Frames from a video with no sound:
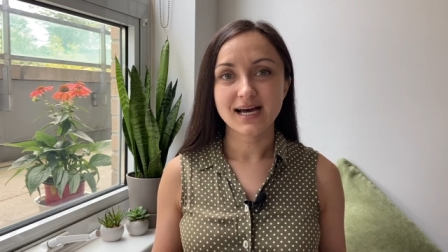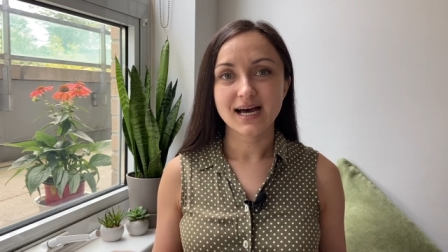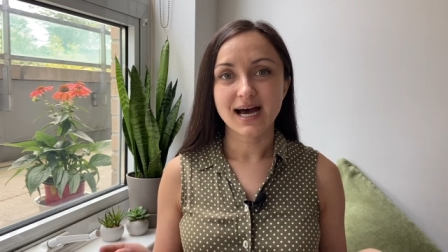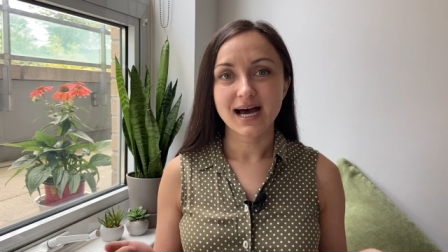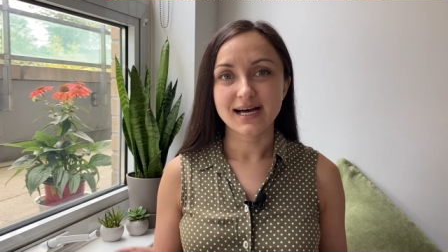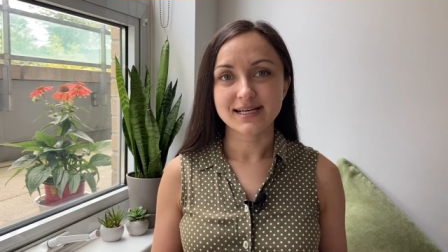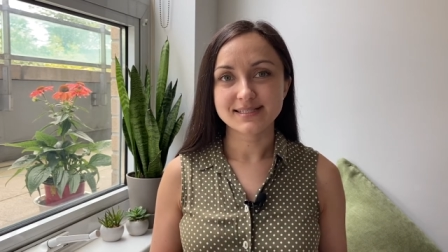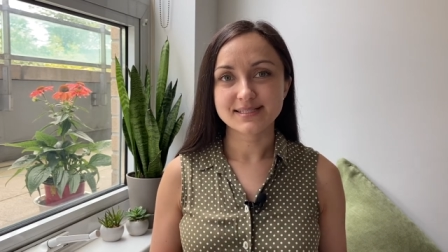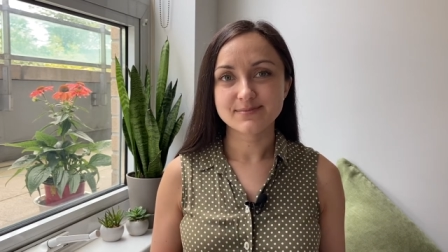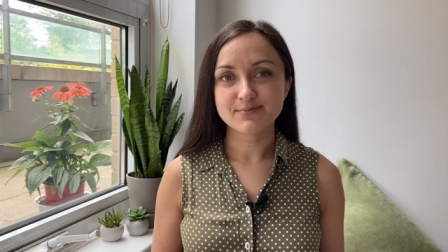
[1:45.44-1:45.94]

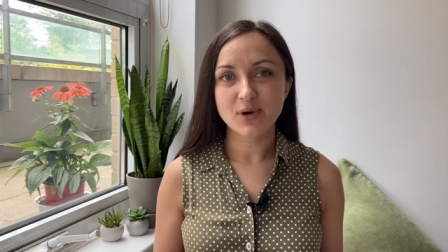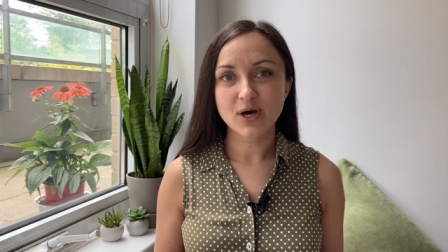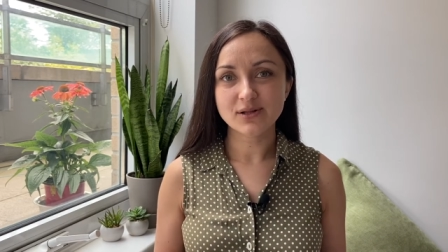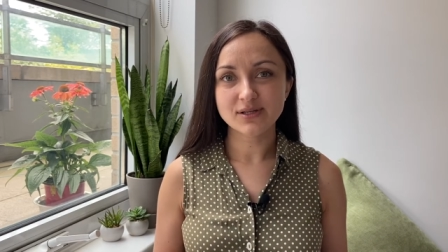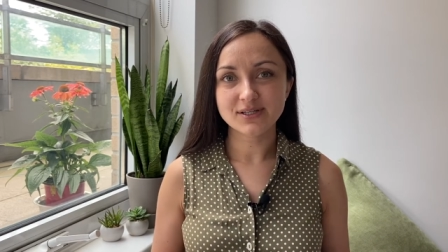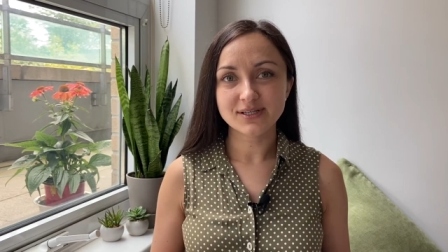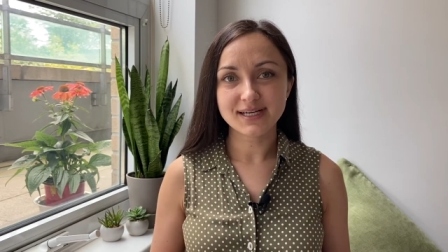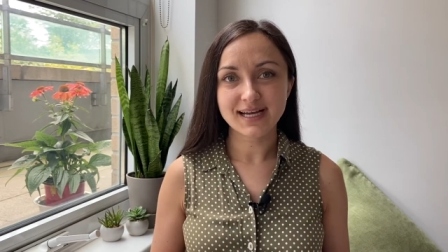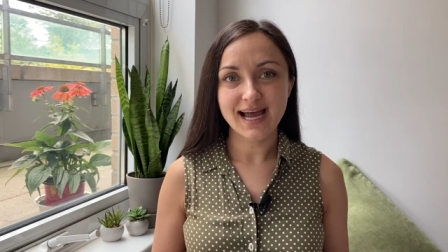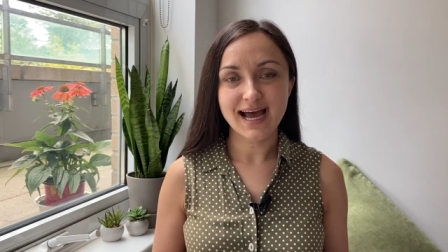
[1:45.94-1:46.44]
A
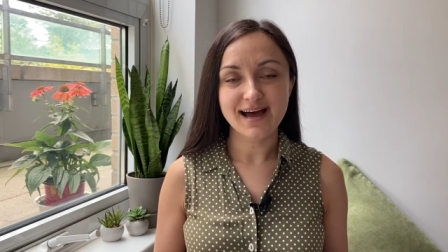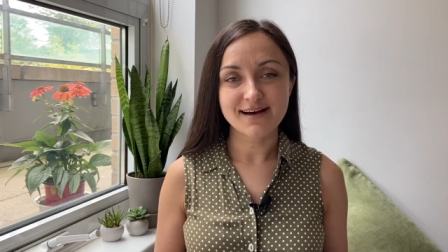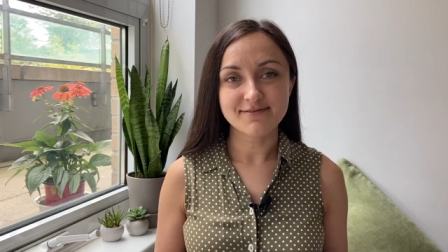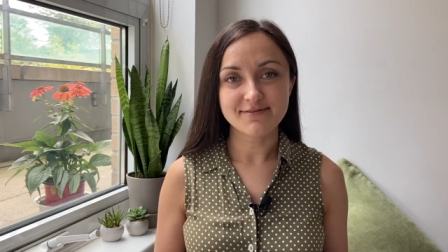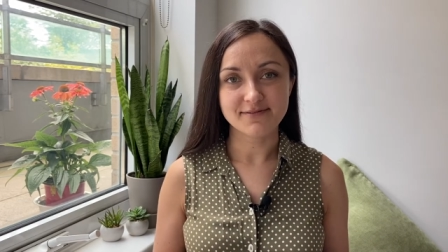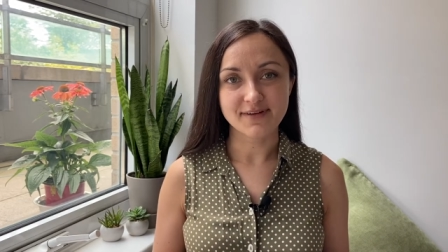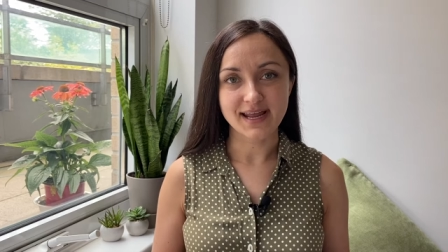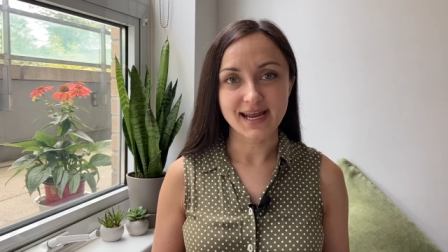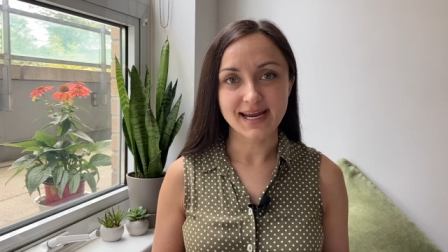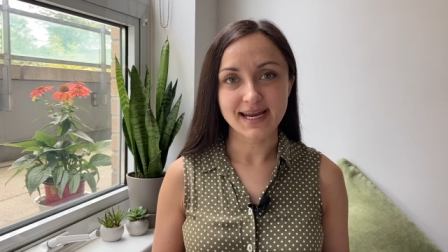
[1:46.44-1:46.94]
smaller
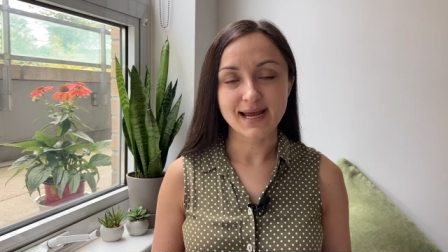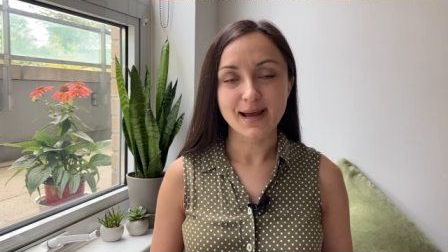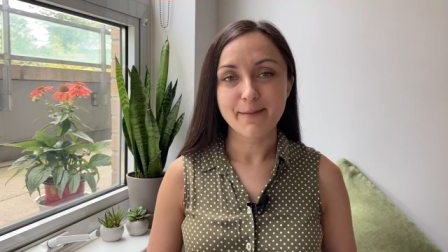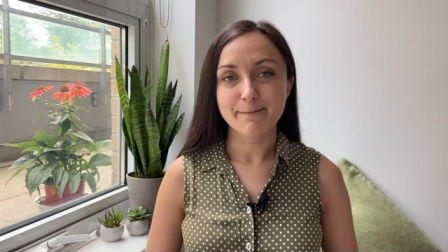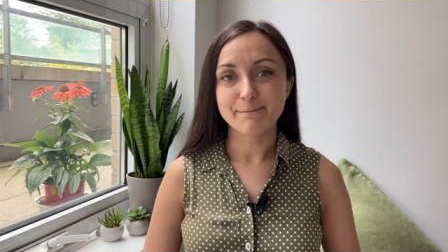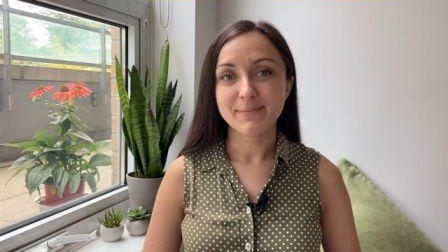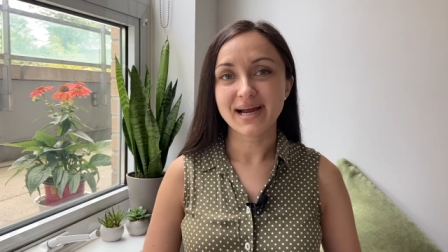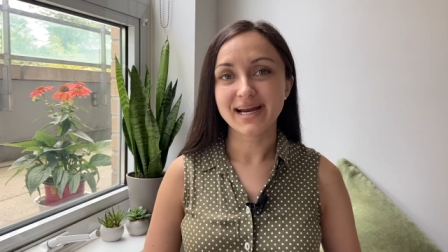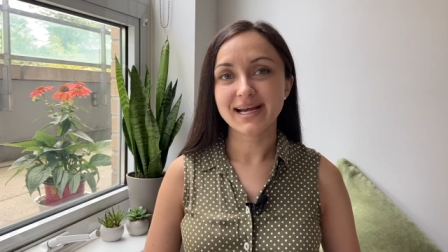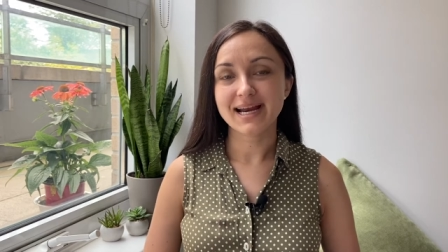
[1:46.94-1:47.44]
cafe
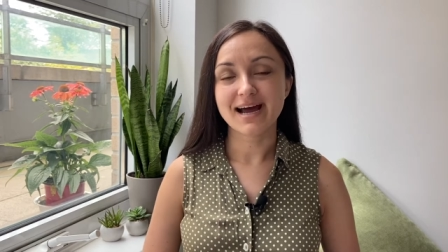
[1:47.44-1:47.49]
might